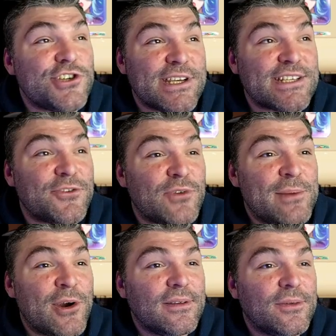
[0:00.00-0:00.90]
a
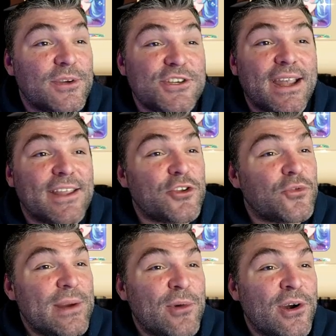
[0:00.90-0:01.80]
rebirth. We check out the
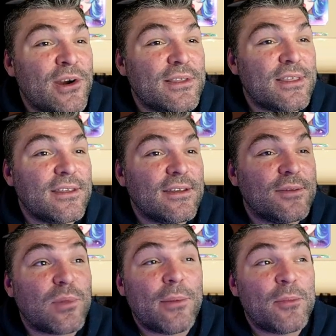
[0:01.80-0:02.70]
rebirth.
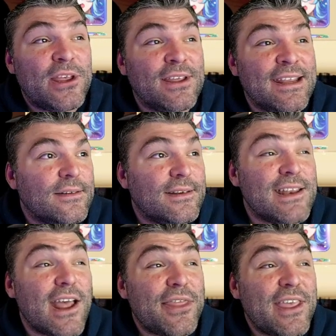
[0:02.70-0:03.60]
Probabilities,
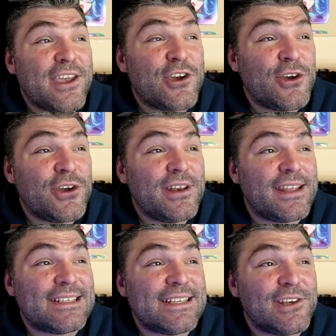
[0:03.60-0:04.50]
nothing good until